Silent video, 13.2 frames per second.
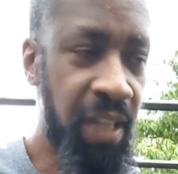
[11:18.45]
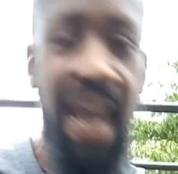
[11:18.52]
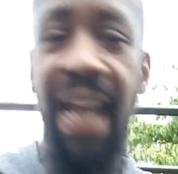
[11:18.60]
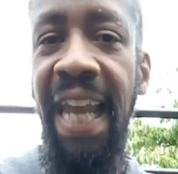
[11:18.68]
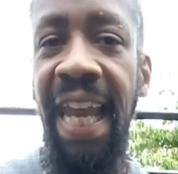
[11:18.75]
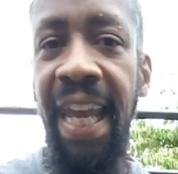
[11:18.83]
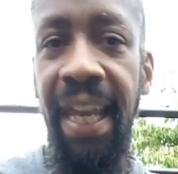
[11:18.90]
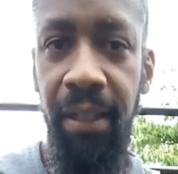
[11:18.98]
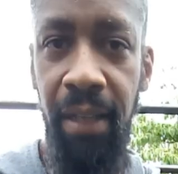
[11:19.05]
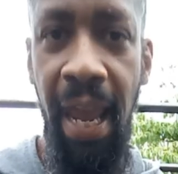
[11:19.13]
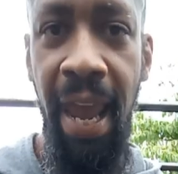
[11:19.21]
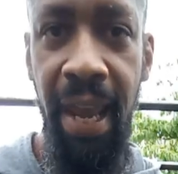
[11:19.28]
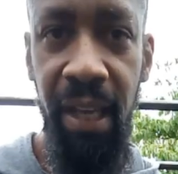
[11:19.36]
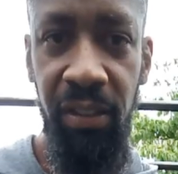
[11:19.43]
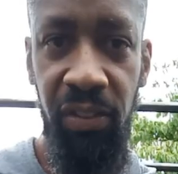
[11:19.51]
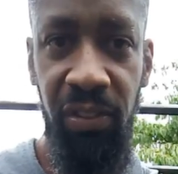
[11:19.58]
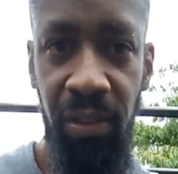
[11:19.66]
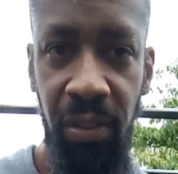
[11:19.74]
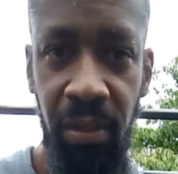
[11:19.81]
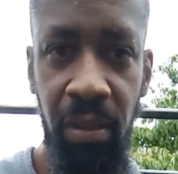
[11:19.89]
take in
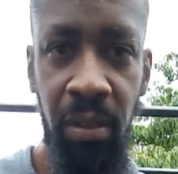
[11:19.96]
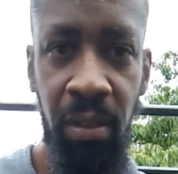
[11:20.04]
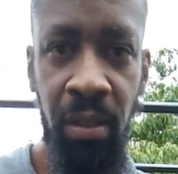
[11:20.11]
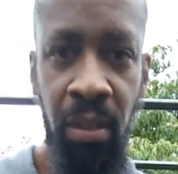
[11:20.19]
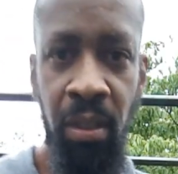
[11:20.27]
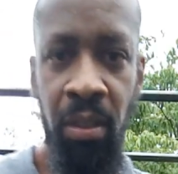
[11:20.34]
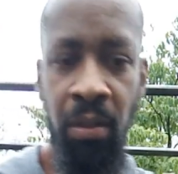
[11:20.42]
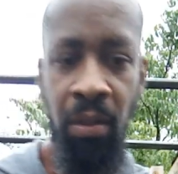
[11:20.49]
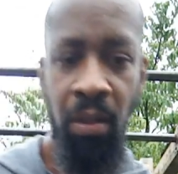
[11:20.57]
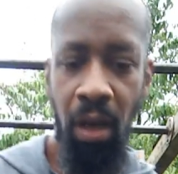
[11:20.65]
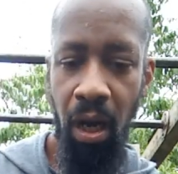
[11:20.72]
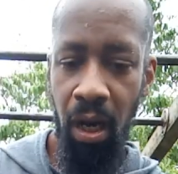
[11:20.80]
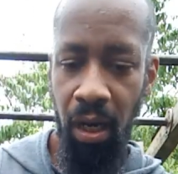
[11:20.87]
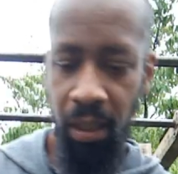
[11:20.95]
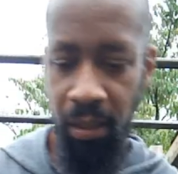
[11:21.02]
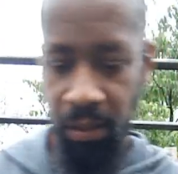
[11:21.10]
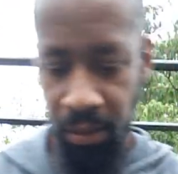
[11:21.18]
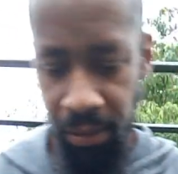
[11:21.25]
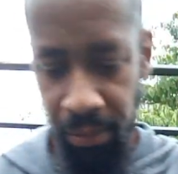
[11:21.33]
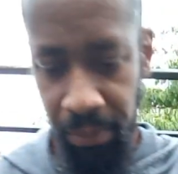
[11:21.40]
as
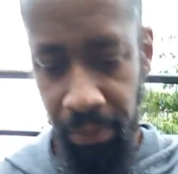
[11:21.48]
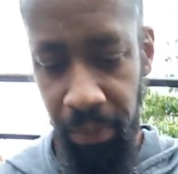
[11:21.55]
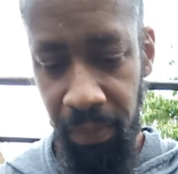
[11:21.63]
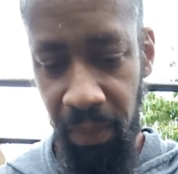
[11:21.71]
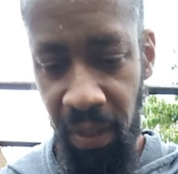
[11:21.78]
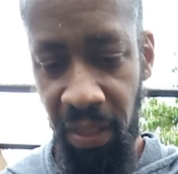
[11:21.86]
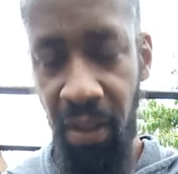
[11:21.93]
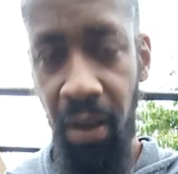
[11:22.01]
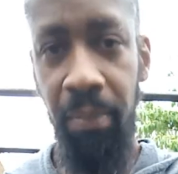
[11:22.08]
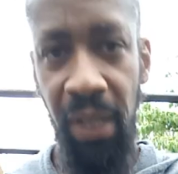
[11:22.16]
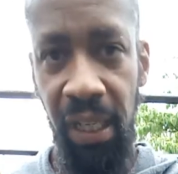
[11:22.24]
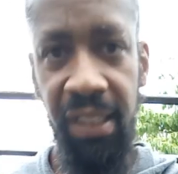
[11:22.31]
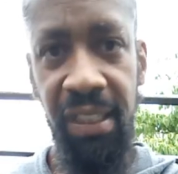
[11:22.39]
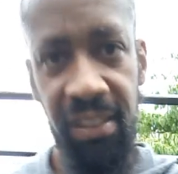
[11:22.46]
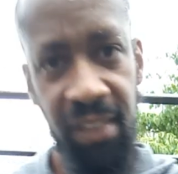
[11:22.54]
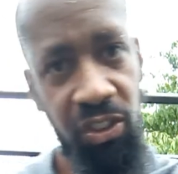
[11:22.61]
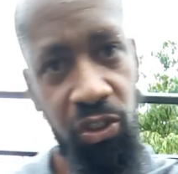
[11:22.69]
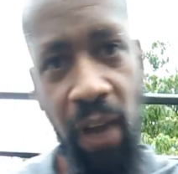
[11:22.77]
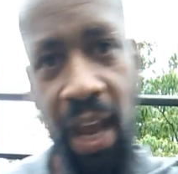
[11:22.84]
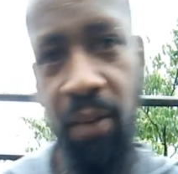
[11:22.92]
uh, the abilities
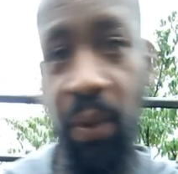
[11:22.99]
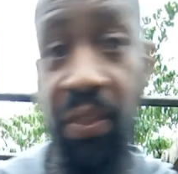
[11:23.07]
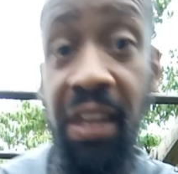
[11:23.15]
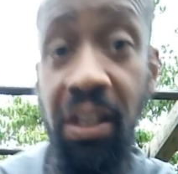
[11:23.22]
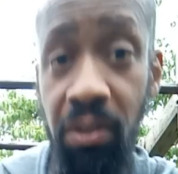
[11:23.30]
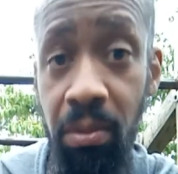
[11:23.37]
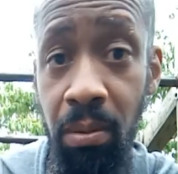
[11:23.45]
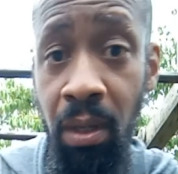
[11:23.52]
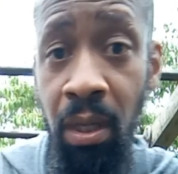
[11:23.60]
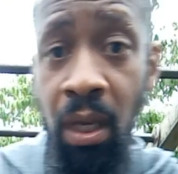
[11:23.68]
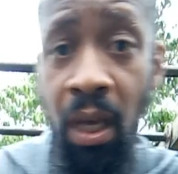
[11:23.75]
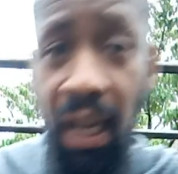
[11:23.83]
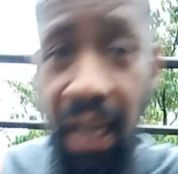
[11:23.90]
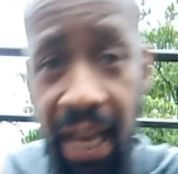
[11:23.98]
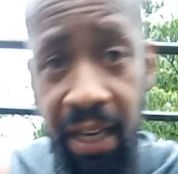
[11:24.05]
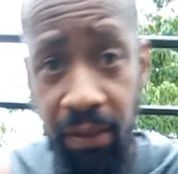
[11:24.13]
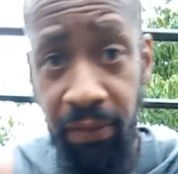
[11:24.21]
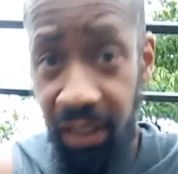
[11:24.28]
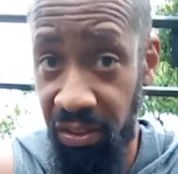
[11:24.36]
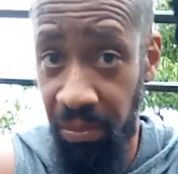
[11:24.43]
that you have within you. A lot
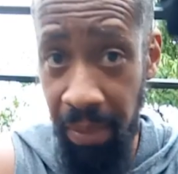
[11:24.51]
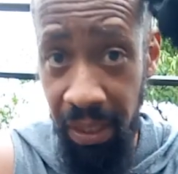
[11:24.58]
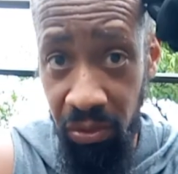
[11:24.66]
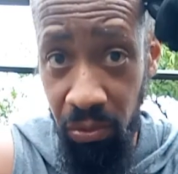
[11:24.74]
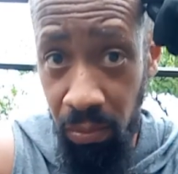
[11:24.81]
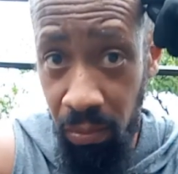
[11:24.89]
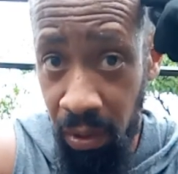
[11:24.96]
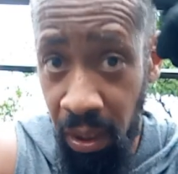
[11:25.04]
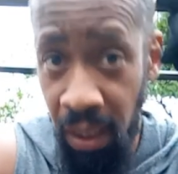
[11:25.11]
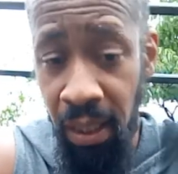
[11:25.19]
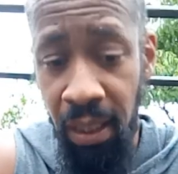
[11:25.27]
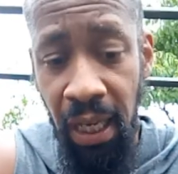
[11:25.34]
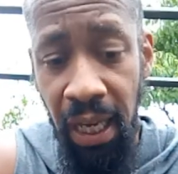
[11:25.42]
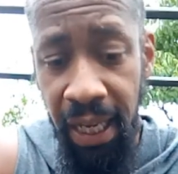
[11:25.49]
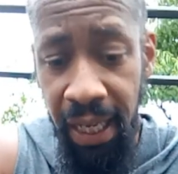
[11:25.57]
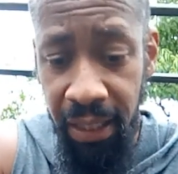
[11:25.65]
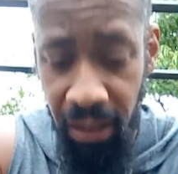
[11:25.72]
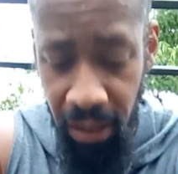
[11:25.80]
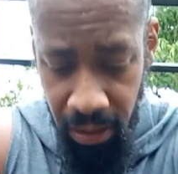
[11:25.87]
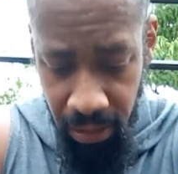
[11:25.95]
of it is mental,
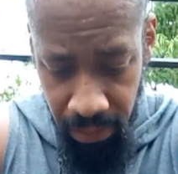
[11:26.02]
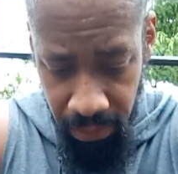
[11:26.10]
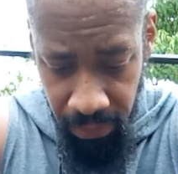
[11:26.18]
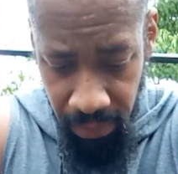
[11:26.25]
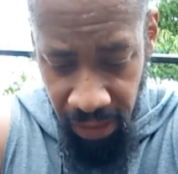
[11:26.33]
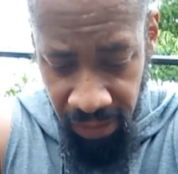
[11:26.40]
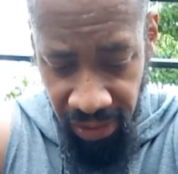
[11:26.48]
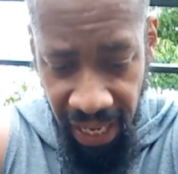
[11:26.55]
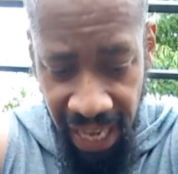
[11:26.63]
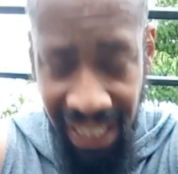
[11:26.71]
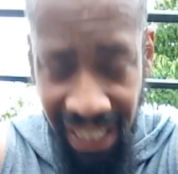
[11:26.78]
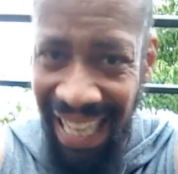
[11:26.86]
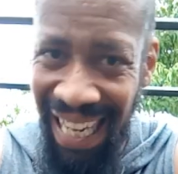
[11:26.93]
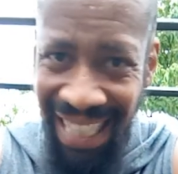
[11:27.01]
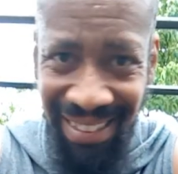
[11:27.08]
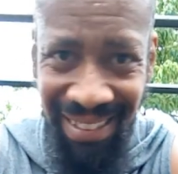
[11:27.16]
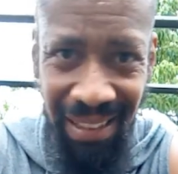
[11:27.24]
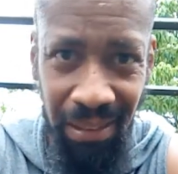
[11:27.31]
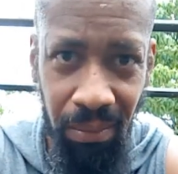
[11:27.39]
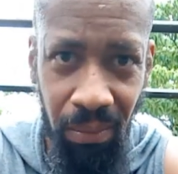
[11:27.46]
and it's like less
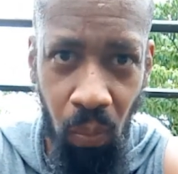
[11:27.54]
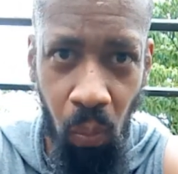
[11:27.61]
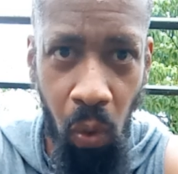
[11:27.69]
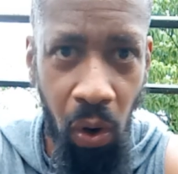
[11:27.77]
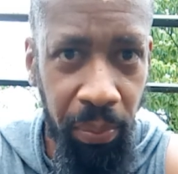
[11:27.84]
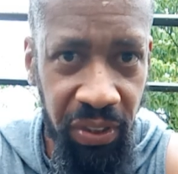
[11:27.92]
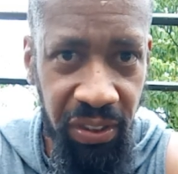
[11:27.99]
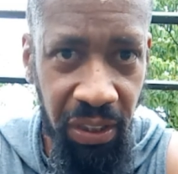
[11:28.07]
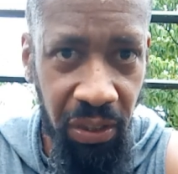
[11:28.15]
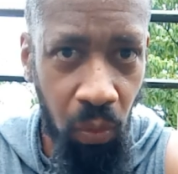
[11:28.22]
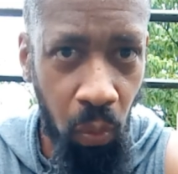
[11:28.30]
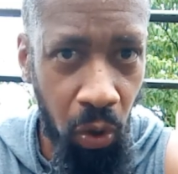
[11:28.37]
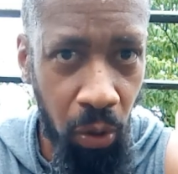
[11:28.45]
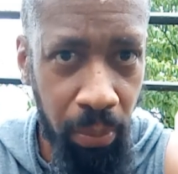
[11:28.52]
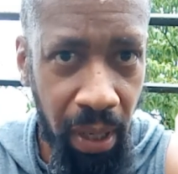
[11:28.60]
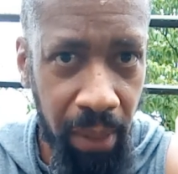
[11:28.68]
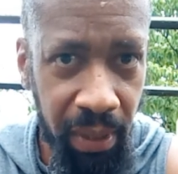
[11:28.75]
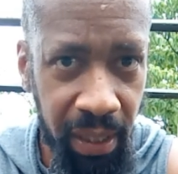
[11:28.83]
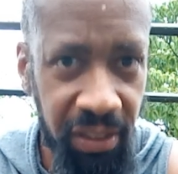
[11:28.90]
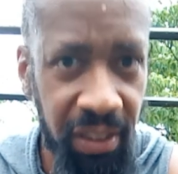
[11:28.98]
than 1% of the world
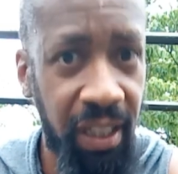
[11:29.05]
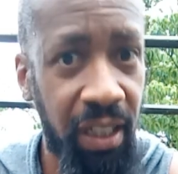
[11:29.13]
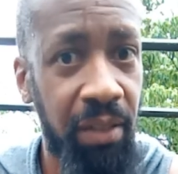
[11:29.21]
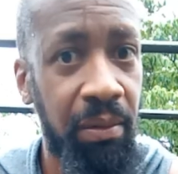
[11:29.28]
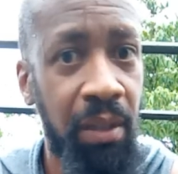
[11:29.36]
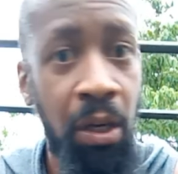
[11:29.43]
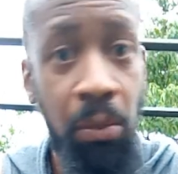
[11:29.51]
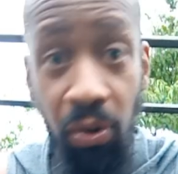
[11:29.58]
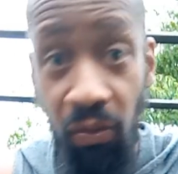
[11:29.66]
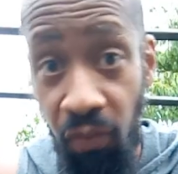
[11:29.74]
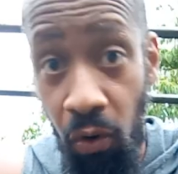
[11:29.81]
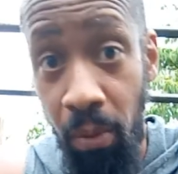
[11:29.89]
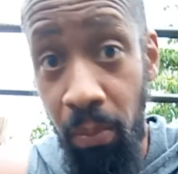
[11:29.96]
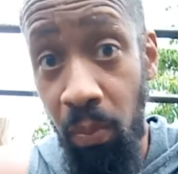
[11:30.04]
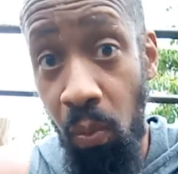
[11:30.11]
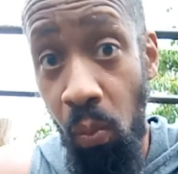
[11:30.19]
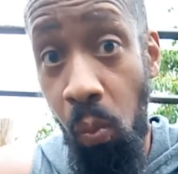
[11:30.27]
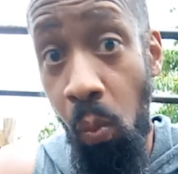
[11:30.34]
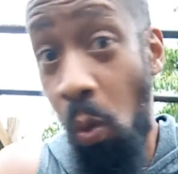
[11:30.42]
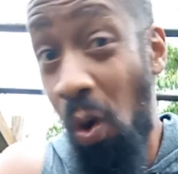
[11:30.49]
population that can perform
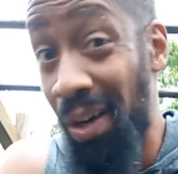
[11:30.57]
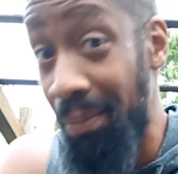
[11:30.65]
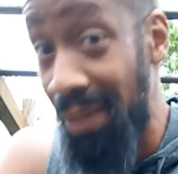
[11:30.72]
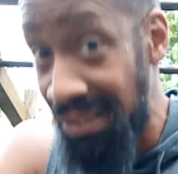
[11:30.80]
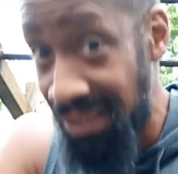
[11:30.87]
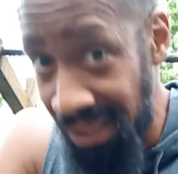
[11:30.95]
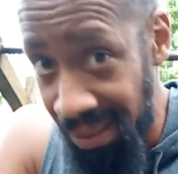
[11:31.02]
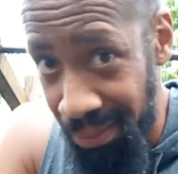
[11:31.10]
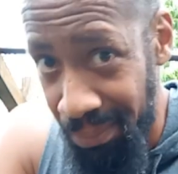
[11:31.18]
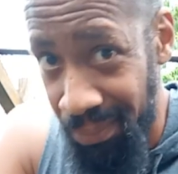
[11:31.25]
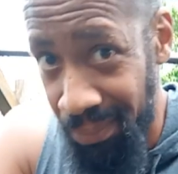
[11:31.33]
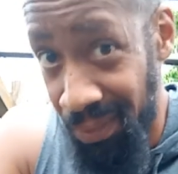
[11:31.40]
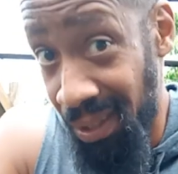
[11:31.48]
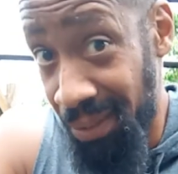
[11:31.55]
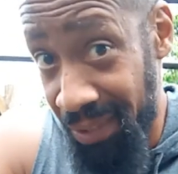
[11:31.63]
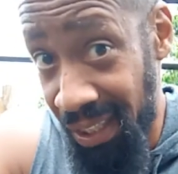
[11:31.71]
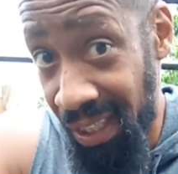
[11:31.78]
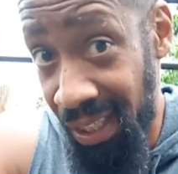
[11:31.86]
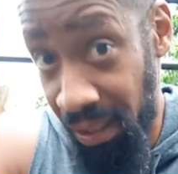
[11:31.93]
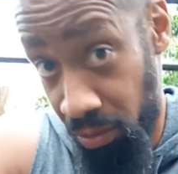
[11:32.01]
one muscle up. You know
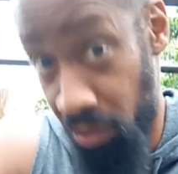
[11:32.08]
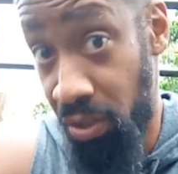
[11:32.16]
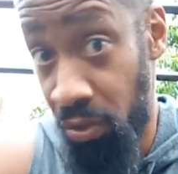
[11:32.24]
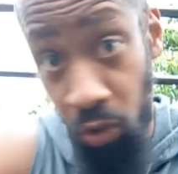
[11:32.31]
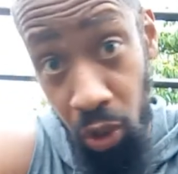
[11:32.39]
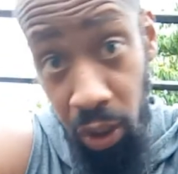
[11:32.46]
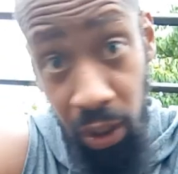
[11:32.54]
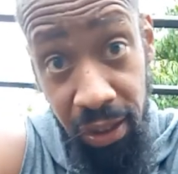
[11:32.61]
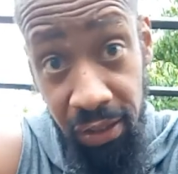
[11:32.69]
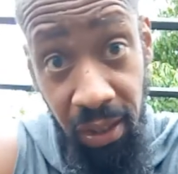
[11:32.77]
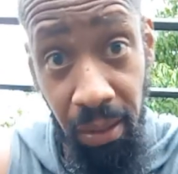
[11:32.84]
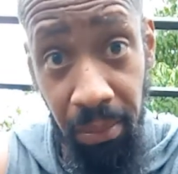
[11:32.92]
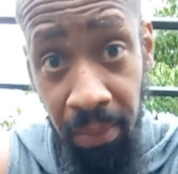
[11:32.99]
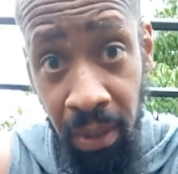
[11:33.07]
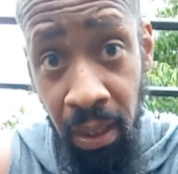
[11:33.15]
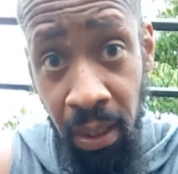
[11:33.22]
what I'm saying? You can look this up,